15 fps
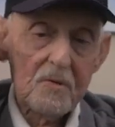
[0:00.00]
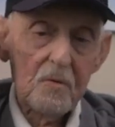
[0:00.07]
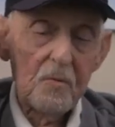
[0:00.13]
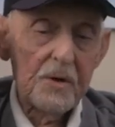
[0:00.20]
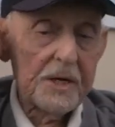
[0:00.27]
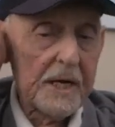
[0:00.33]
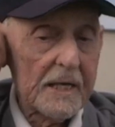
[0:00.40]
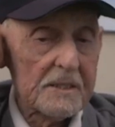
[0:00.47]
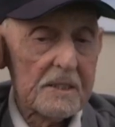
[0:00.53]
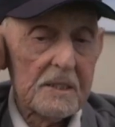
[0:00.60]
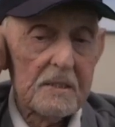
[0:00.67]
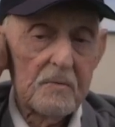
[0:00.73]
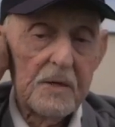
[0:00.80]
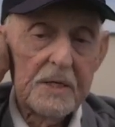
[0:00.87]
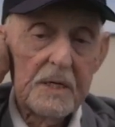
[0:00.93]
we got
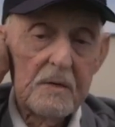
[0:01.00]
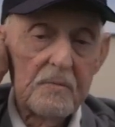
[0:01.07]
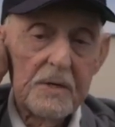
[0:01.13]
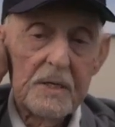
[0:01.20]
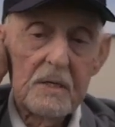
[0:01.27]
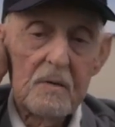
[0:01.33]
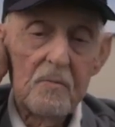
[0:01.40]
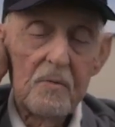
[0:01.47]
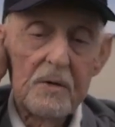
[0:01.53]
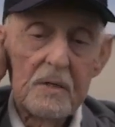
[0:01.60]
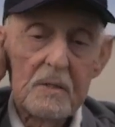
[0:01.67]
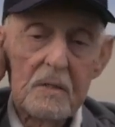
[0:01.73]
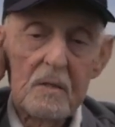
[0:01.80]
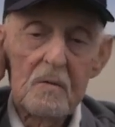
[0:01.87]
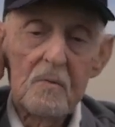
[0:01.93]
we we we,
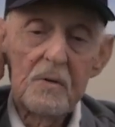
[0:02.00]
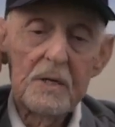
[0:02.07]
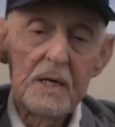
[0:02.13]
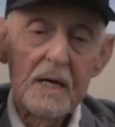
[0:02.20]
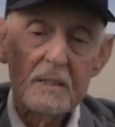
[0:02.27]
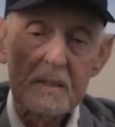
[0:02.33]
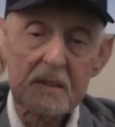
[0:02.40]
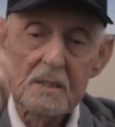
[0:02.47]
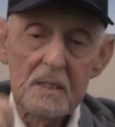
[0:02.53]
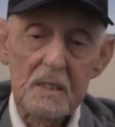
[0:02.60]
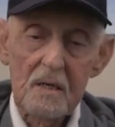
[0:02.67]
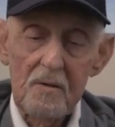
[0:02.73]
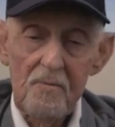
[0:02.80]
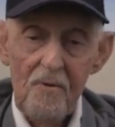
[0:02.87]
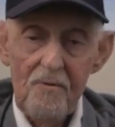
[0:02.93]
we got.
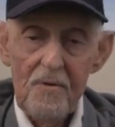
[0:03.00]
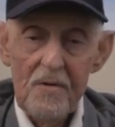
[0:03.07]
Uh,